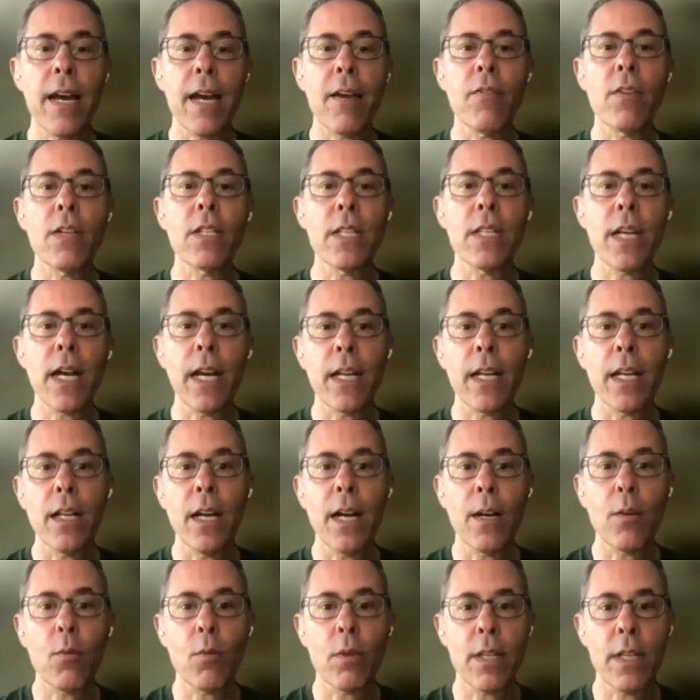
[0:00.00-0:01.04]
have a
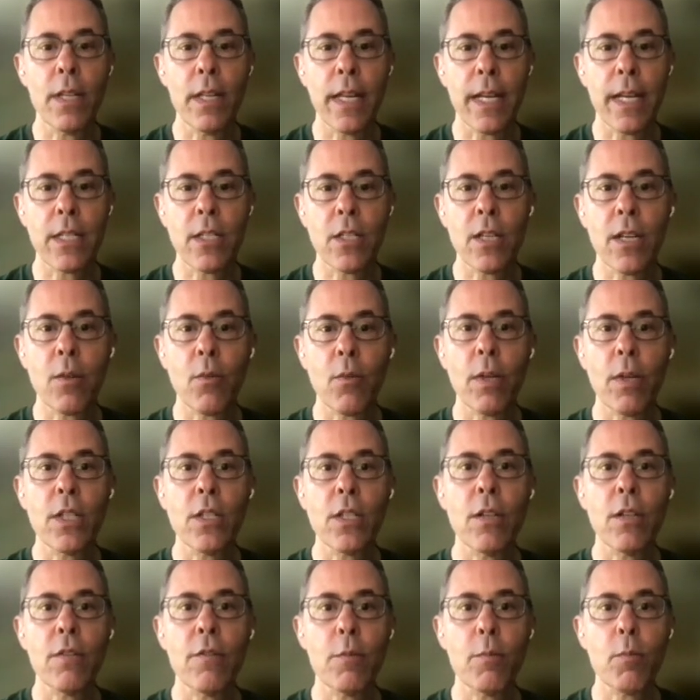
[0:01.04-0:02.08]
dialogue with the next
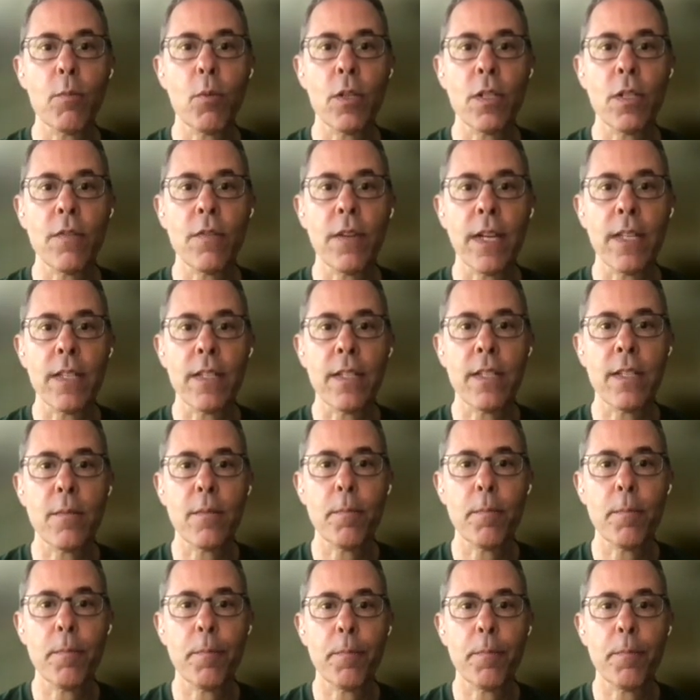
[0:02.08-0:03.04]
generation of sports fans.